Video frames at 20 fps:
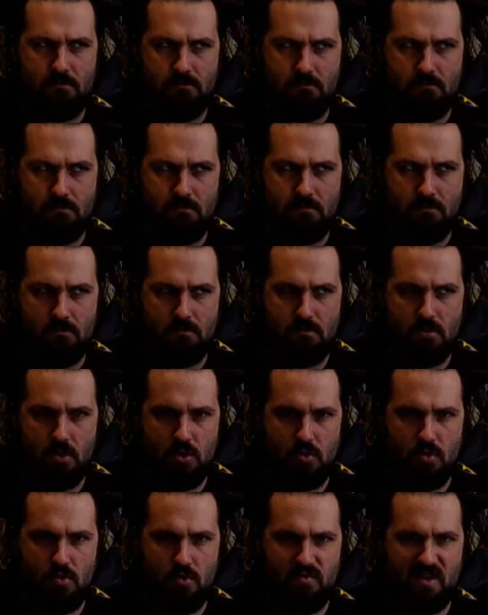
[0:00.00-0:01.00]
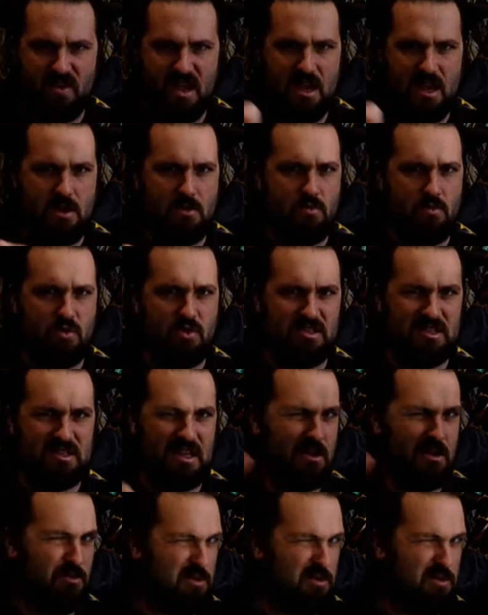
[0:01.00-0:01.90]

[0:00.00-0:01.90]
move inwards and it would